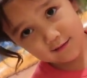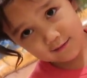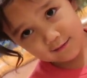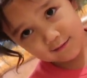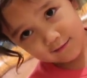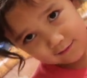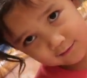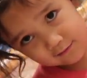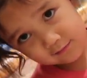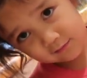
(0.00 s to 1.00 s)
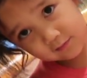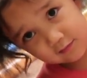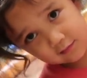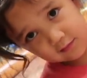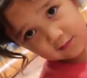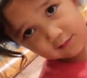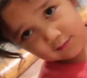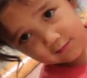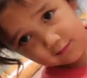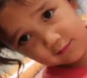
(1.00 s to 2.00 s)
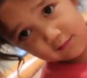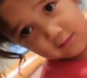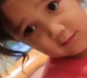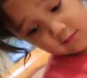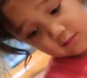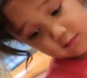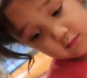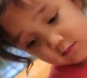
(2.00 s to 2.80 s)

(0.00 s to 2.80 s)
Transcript: into donut. No. Where's your toy inside?